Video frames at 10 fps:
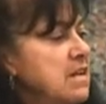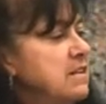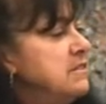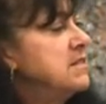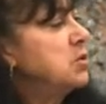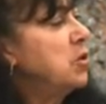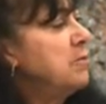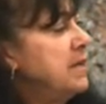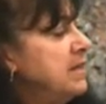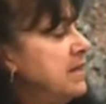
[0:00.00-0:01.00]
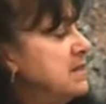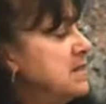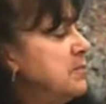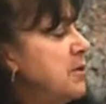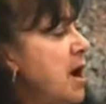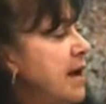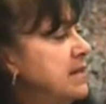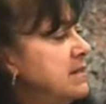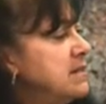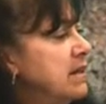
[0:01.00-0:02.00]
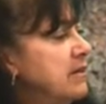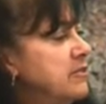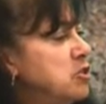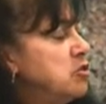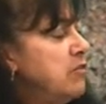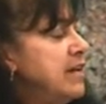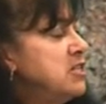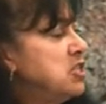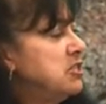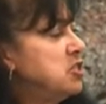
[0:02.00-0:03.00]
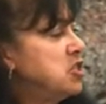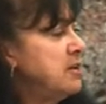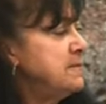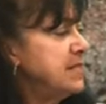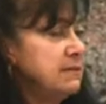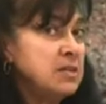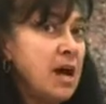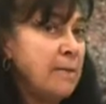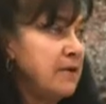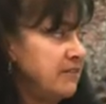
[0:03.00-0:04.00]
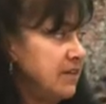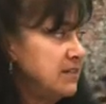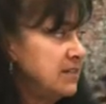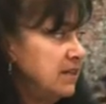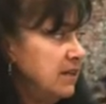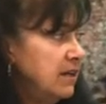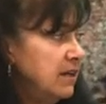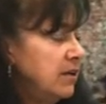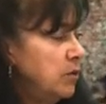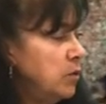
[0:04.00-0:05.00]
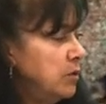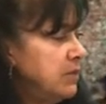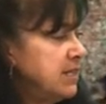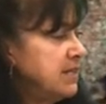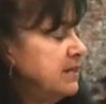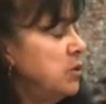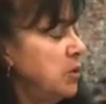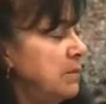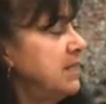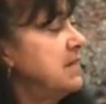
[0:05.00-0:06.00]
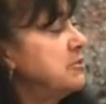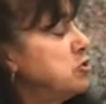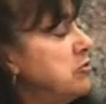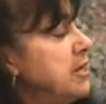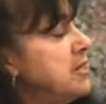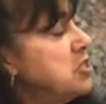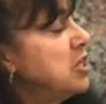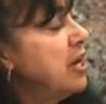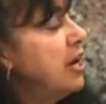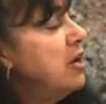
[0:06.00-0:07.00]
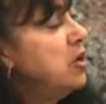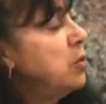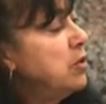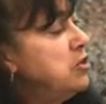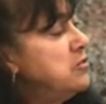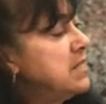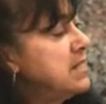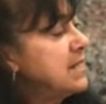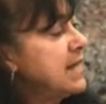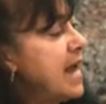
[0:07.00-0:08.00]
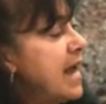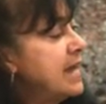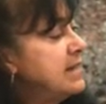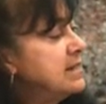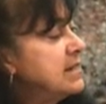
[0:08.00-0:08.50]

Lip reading: The scorpion gets a surprise. The tarantula jumps on top of it. Normally the tarantula would use its legs